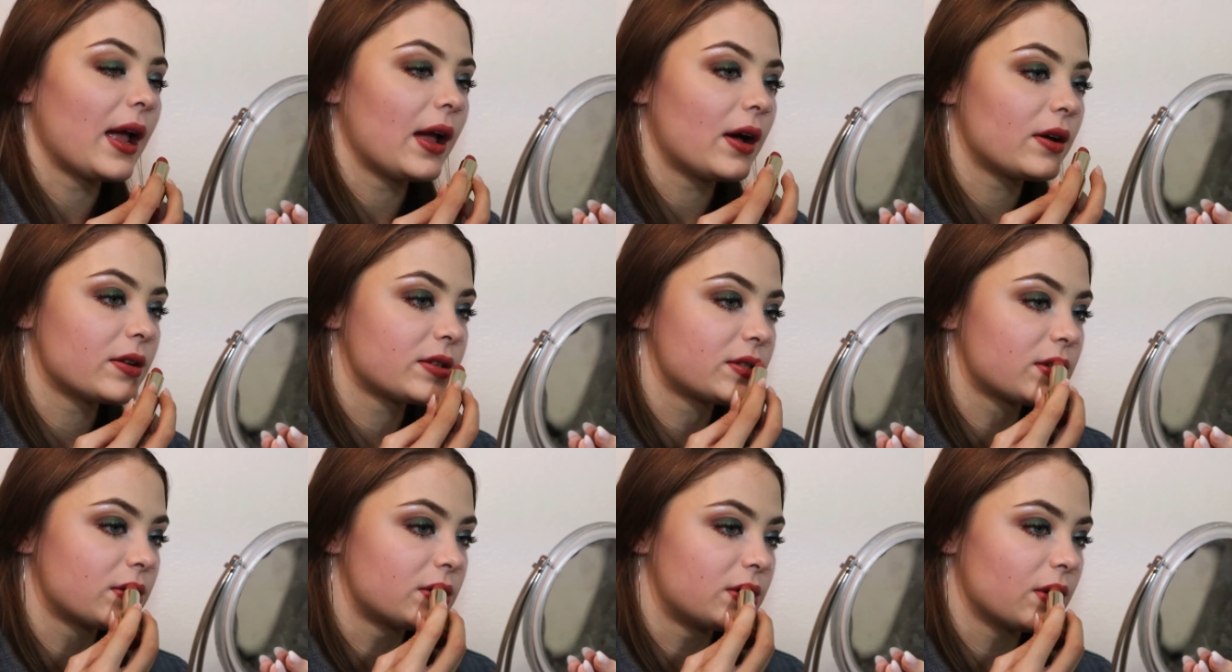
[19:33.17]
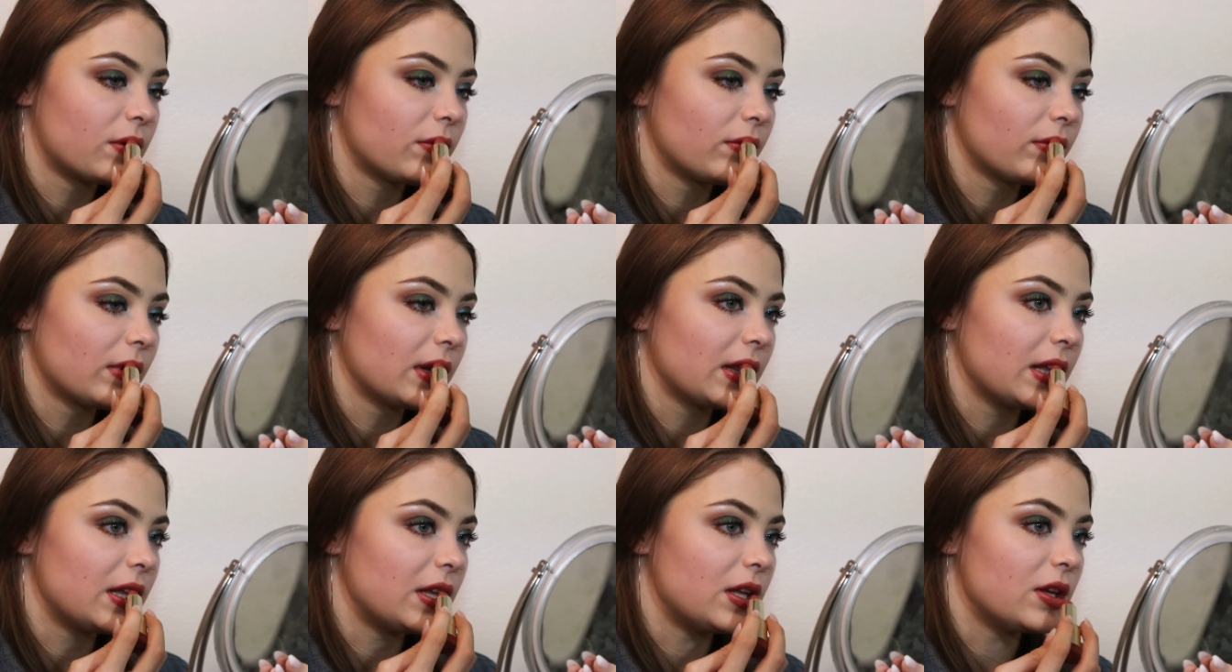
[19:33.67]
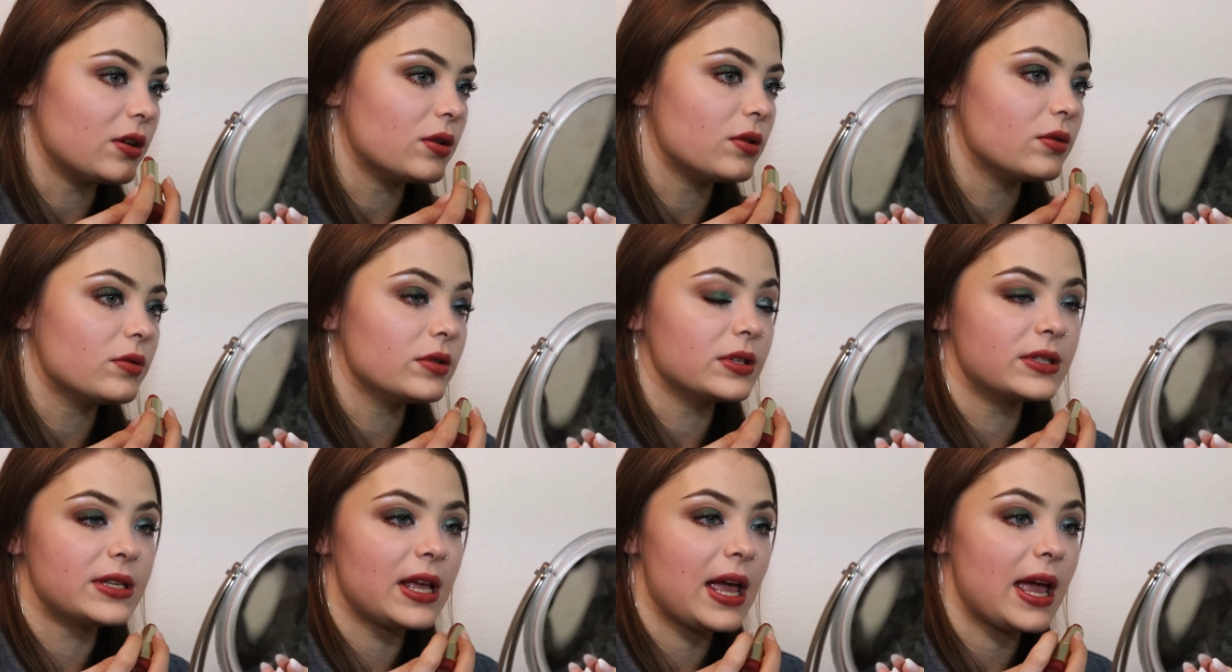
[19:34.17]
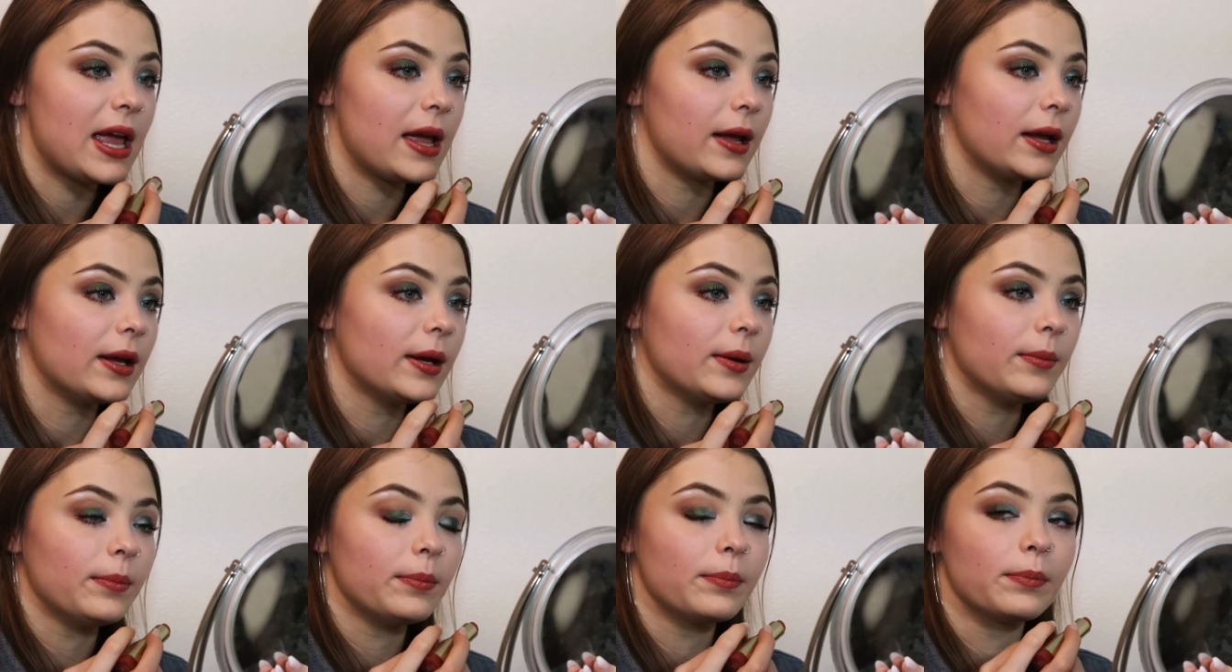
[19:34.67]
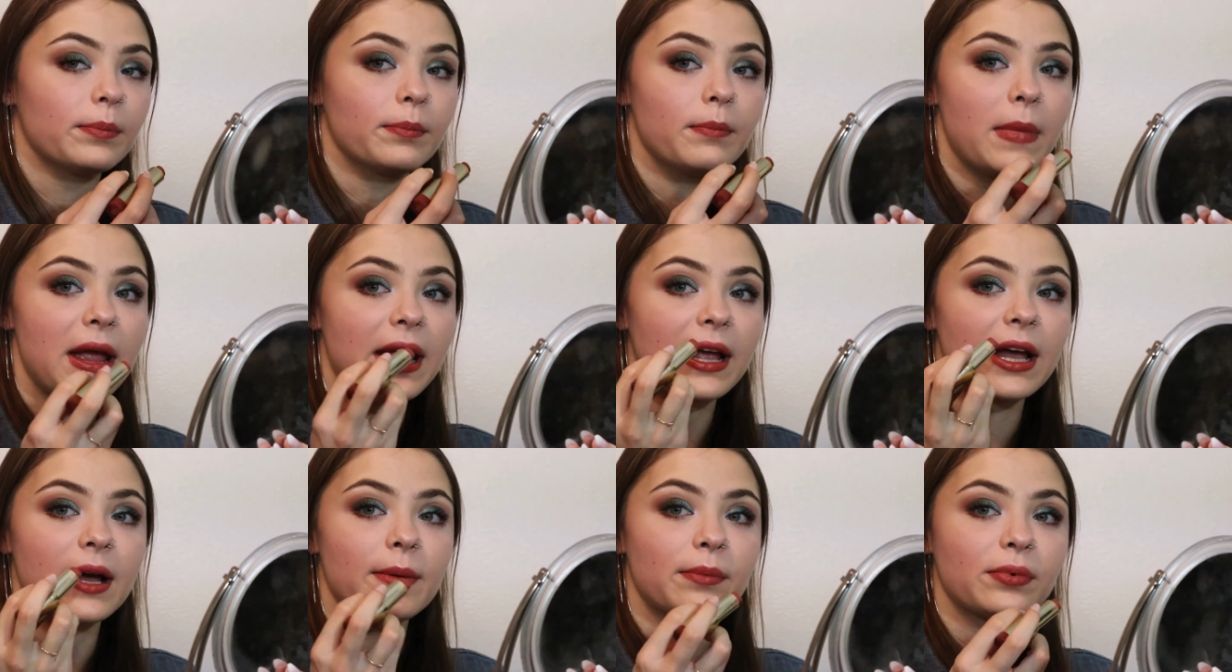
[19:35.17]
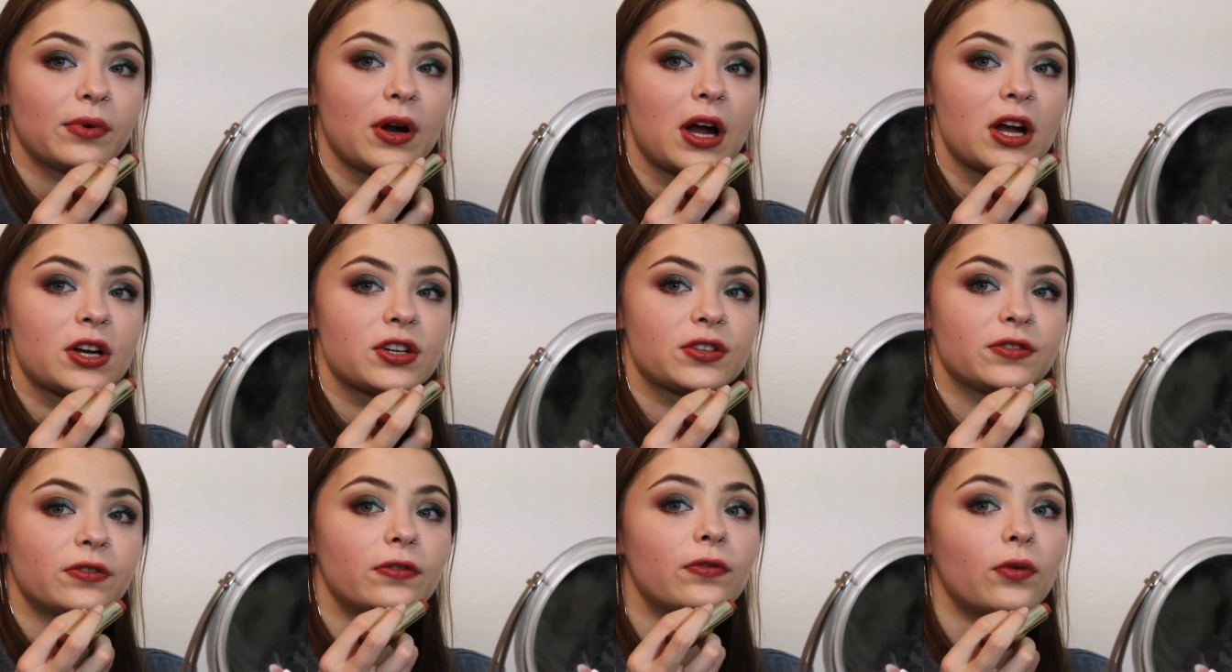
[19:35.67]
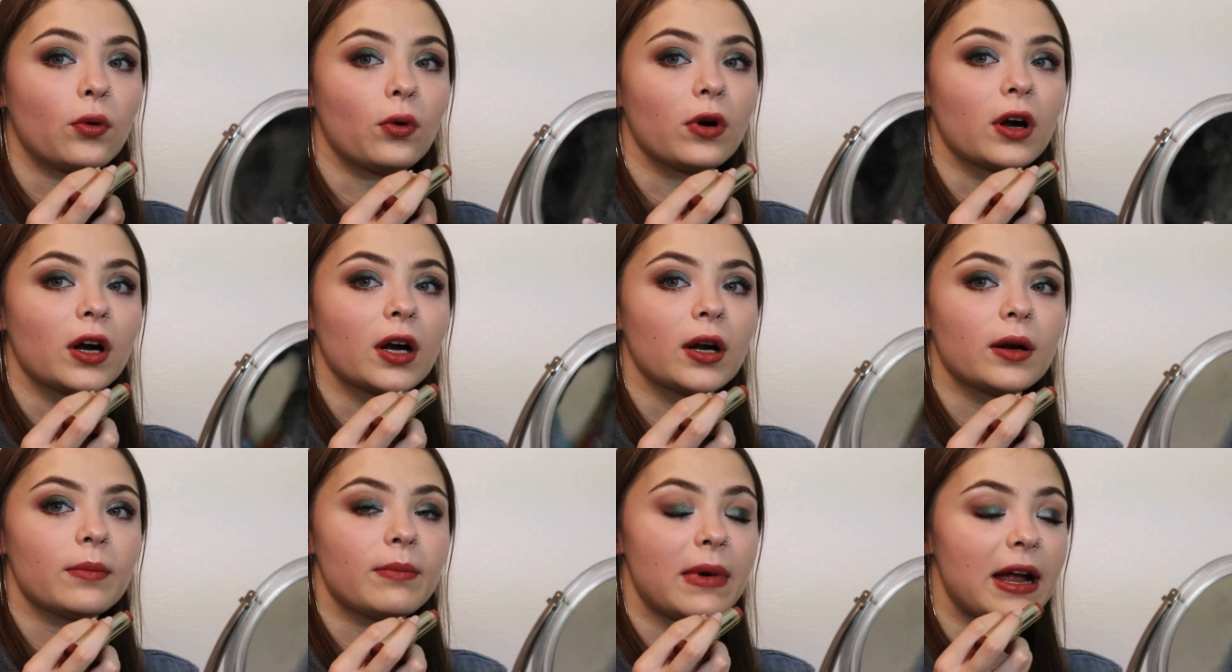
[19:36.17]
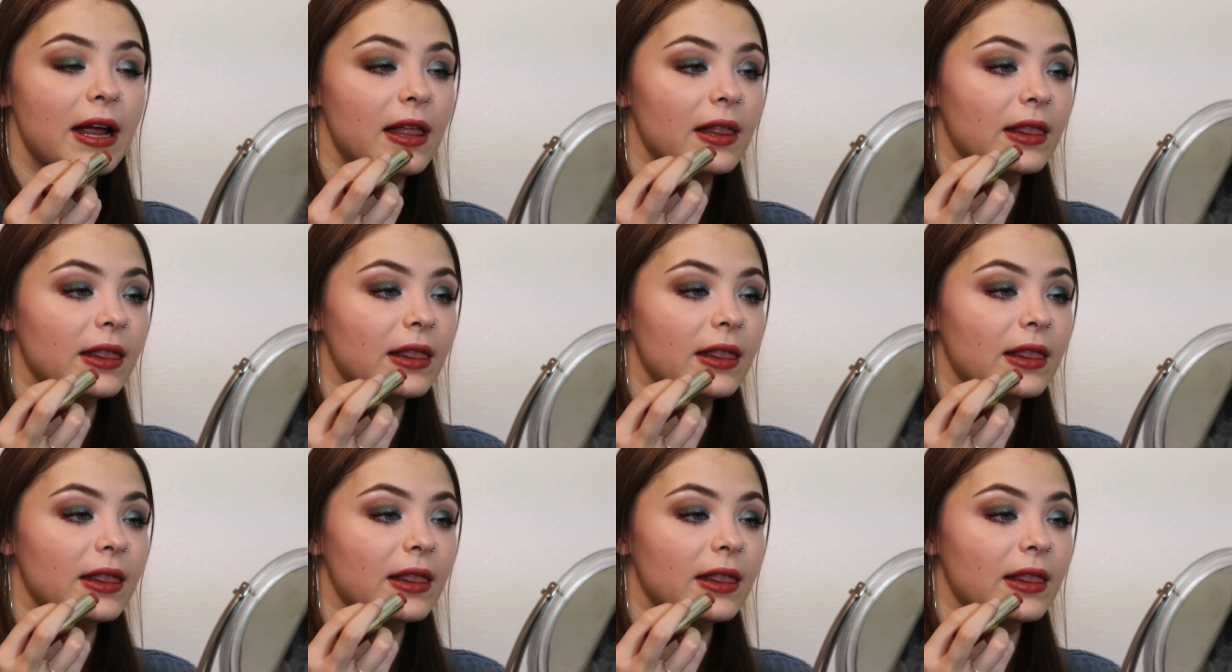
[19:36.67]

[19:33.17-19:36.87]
I also don't really use a makeup brush for my